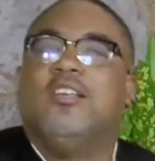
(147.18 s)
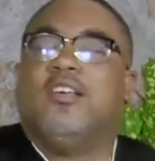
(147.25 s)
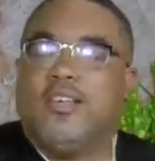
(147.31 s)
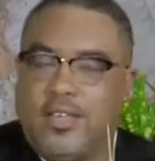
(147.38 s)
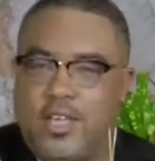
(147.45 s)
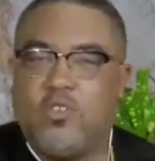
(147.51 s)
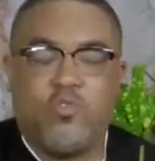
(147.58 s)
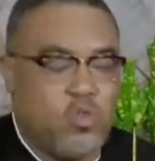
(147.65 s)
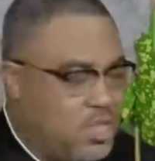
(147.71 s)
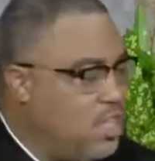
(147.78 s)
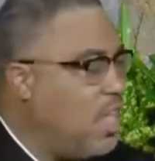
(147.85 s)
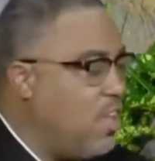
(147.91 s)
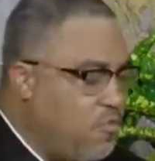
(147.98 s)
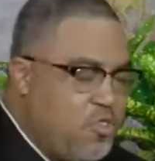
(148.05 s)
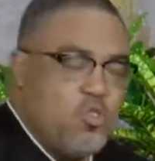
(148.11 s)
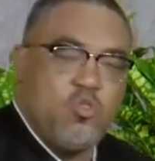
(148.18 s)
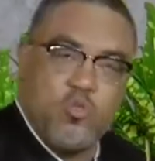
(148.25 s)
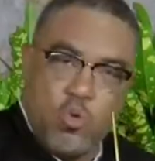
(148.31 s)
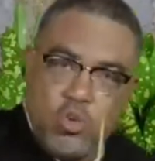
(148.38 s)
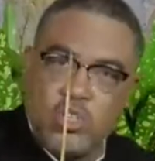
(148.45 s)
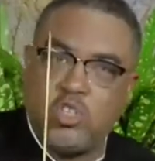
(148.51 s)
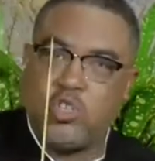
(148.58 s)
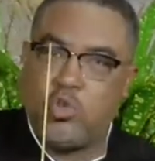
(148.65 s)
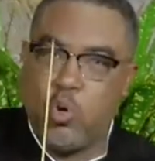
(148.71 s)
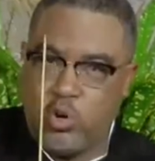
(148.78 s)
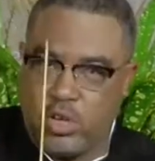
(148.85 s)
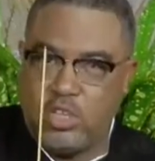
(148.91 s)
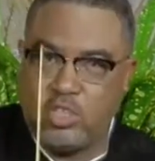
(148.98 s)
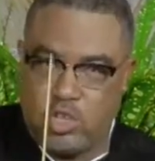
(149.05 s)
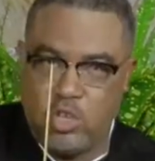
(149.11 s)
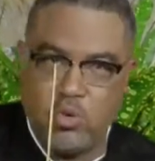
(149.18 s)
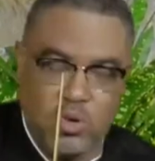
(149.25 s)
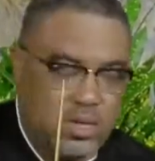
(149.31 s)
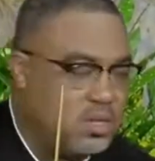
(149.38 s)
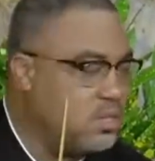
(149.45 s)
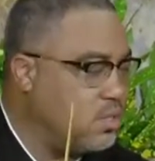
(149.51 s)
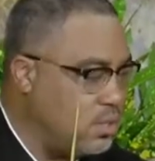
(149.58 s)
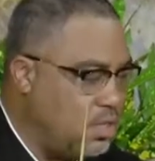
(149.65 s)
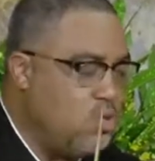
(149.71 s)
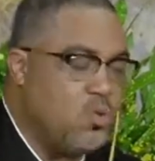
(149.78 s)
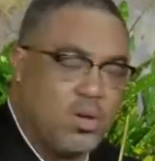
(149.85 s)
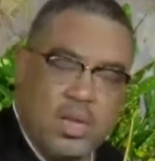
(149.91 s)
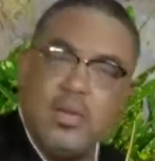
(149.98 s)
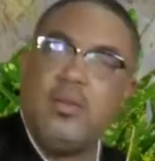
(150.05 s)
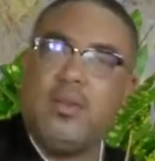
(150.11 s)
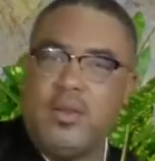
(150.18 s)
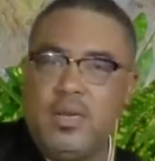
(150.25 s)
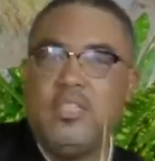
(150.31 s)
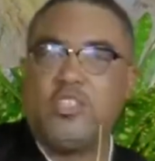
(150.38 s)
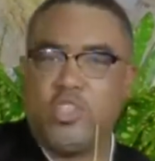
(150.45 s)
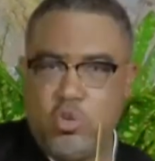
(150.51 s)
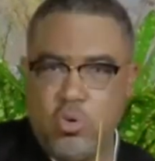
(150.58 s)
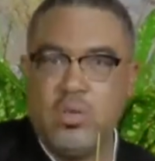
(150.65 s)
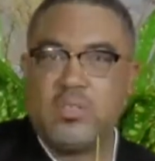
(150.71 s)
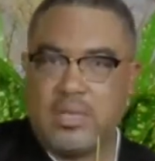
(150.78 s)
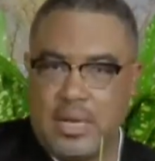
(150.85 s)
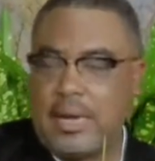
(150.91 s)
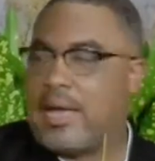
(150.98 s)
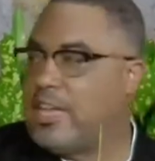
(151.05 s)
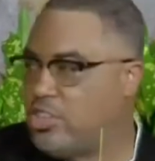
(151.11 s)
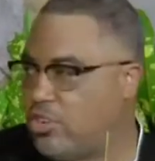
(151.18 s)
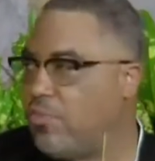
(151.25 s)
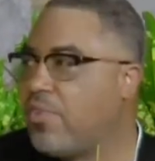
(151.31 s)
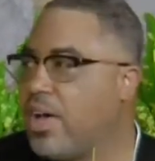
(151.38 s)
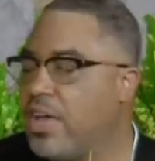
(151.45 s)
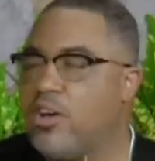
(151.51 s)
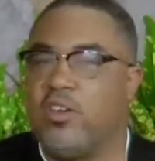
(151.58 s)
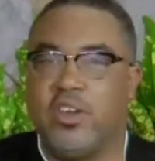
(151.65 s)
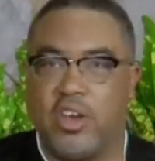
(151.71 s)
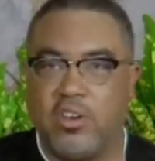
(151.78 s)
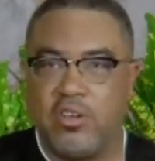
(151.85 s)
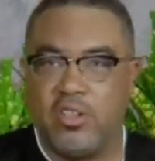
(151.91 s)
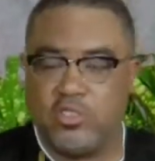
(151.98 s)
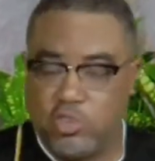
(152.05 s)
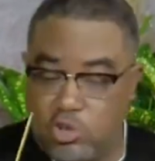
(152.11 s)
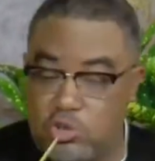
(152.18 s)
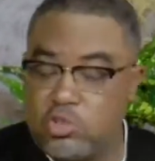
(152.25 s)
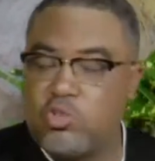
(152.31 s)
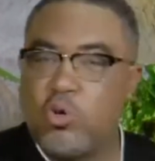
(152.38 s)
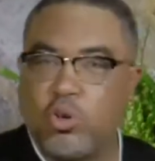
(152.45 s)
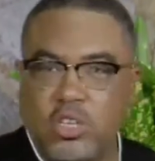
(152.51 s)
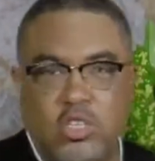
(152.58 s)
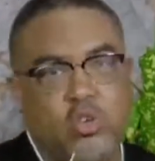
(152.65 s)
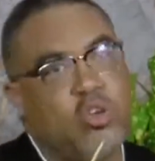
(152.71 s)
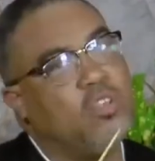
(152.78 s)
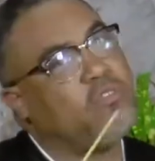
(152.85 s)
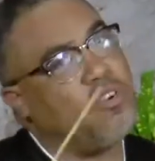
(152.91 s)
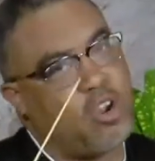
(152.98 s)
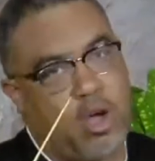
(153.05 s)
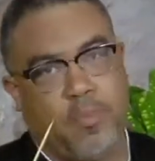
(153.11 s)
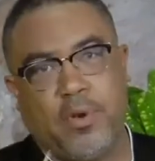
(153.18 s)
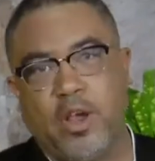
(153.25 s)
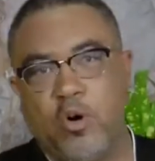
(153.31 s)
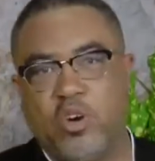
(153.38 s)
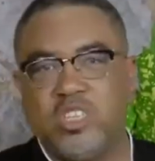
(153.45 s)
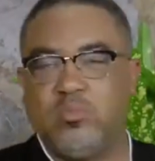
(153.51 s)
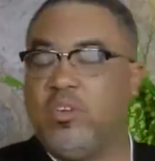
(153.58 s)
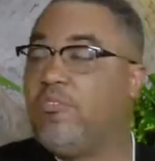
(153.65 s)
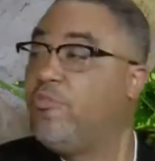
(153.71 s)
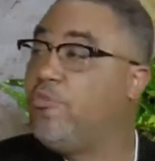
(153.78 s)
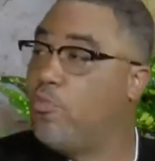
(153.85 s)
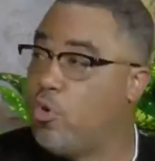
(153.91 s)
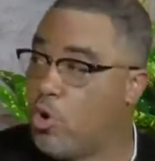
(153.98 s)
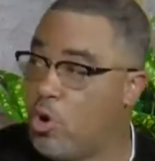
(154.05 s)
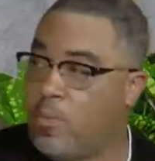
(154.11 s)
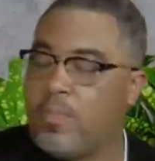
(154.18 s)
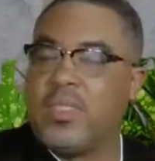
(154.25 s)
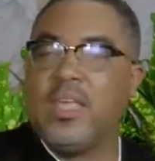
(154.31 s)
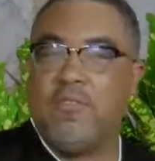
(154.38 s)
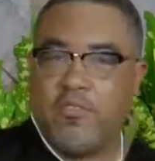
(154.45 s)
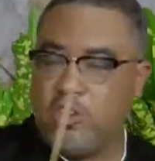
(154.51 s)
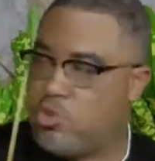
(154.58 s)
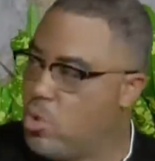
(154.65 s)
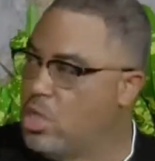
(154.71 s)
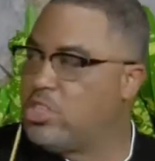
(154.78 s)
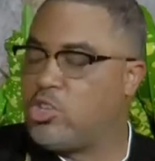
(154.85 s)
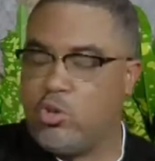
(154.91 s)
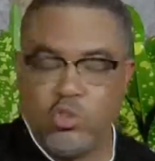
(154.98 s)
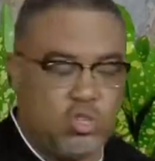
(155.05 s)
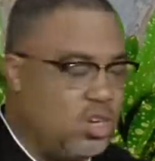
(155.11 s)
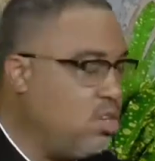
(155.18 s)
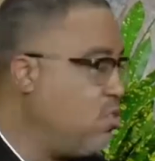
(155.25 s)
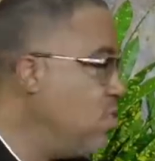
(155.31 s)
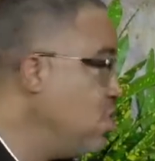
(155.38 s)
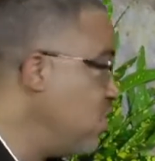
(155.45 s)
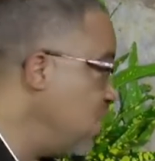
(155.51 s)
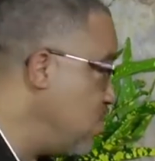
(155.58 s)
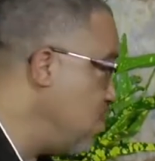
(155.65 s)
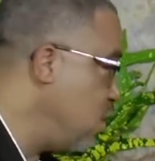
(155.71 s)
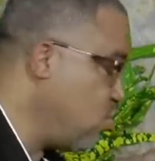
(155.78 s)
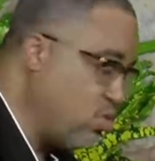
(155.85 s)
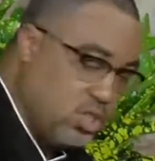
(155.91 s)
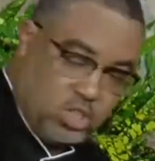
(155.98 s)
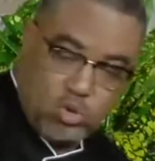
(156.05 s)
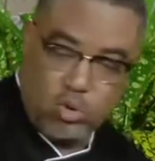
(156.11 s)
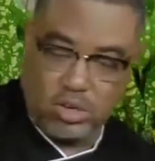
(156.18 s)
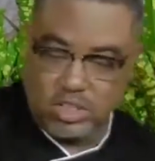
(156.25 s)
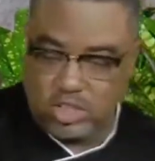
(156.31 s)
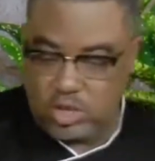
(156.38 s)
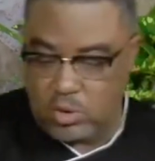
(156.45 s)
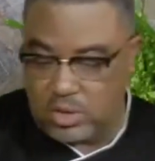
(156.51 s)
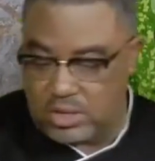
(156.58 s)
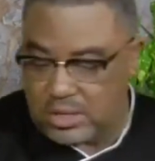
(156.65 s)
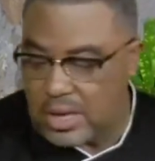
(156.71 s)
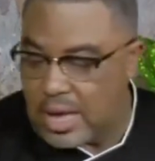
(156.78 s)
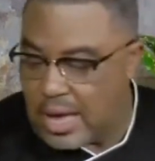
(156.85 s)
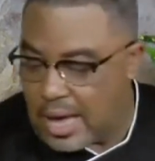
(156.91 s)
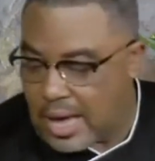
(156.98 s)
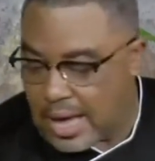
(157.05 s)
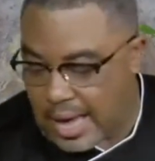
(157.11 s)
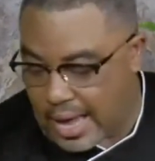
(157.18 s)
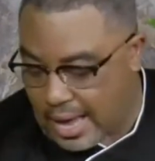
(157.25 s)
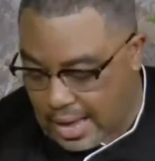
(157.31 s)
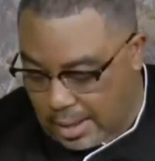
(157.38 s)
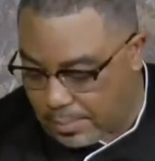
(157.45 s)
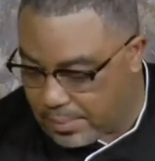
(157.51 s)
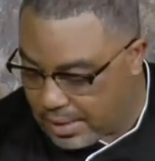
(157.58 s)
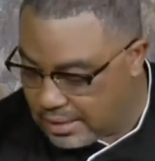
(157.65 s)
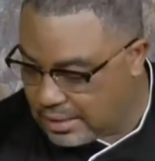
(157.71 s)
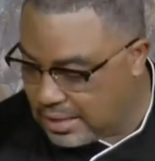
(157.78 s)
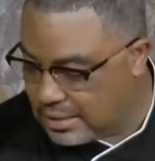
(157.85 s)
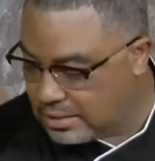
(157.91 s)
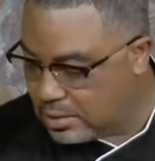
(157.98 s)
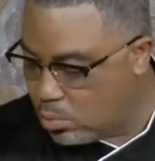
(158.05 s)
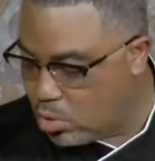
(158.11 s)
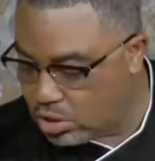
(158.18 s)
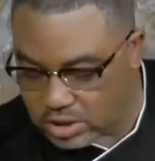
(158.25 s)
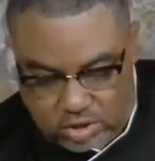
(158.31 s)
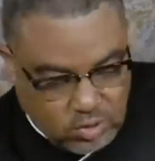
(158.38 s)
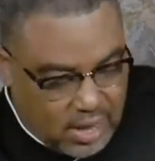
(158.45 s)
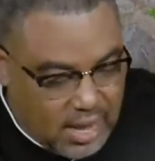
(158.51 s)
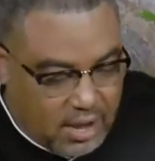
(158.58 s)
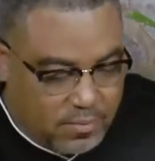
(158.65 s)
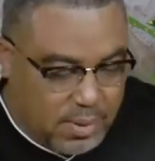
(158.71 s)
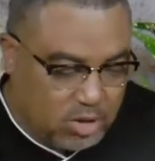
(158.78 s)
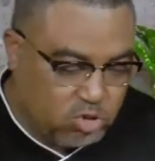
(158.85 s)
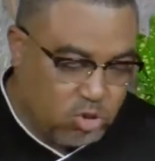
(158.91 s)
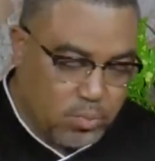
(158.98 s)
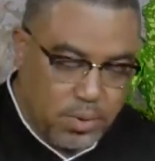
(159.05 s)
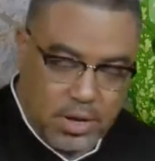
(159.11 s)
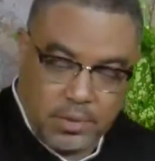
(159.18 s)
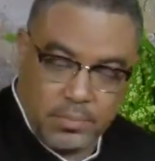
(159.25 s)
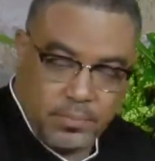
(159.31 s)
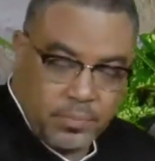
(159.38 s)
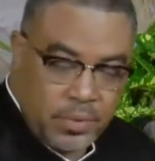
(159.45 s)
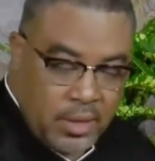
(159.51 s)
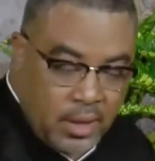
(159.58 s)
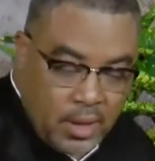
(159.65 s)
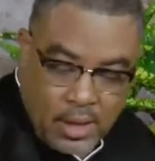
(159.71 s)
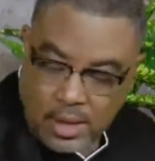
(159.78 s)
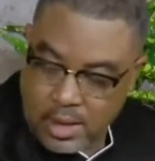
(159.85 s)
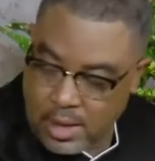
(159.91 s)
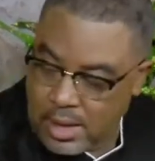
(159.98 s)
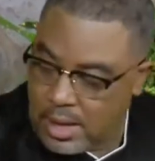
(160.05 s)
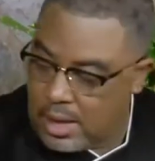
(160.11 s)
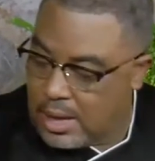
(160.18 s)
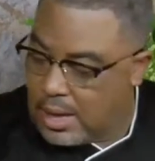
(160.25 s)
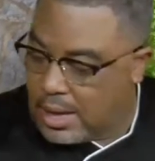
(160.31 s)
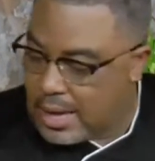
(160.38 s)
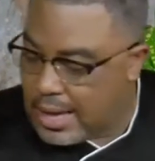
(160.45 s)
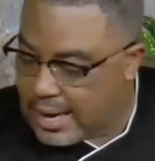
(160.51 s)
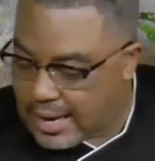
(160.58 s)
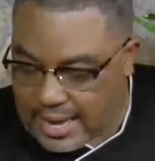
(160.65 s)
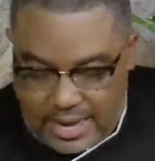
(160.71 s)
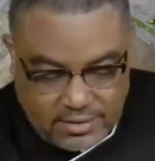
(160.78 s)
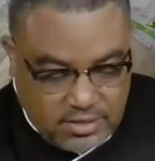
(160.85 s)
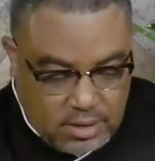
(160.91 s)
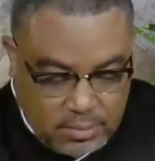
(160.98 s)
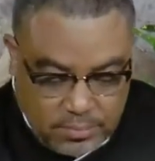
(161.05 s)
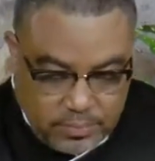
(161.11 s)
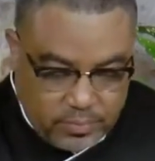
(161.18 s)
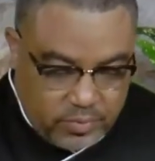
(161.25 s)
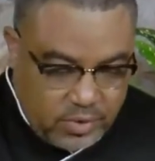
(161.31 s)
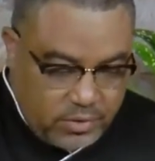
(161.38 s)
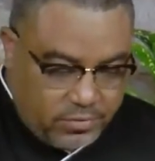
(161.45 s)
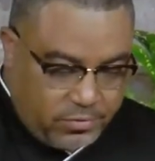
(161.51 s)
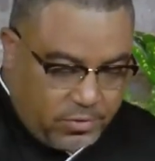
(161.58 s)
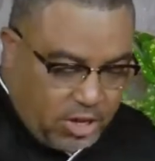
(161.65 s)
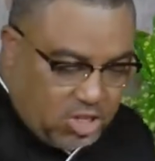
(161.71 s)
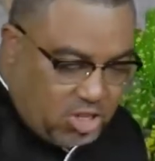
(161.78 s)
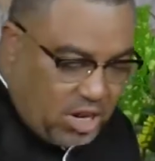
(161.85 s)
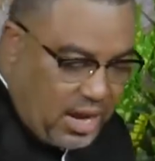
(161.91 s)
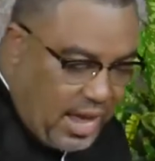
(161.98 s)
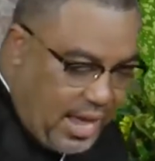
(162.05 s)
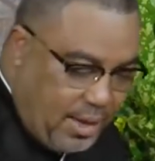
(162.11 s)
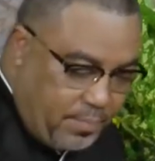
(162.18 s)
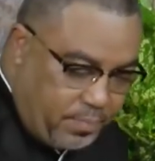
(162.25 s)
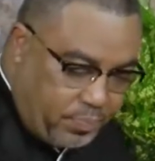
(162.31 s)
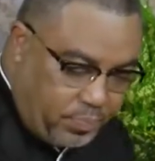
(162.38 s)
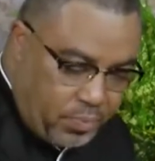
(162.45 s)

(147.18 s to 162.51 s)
if you don't soak the skewers, the skewers can catch a fire on the grill. So you soak the skewers for a couple hours before. If you're doing skewers on the grill, just make sure and soak the skewers in some water. So I have my shrimp here, and I have some fresh lime.